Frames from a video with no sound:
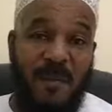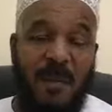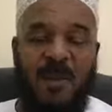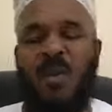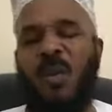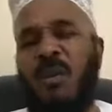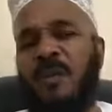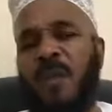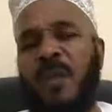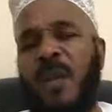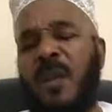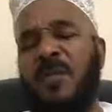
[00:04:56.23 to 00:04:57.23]
So
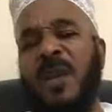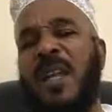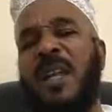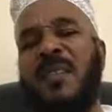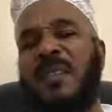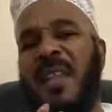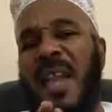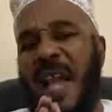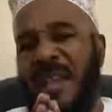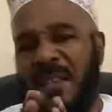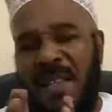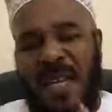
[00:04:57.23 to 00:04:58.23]
really it's the last